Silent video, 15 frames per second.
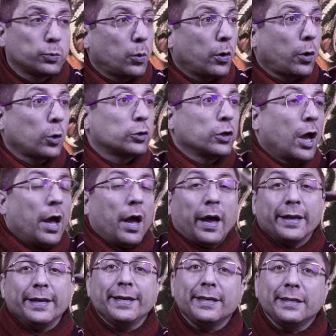world.
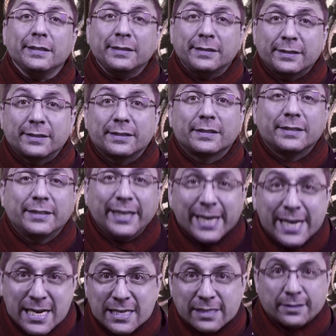It's
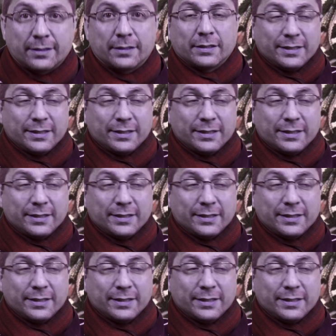this.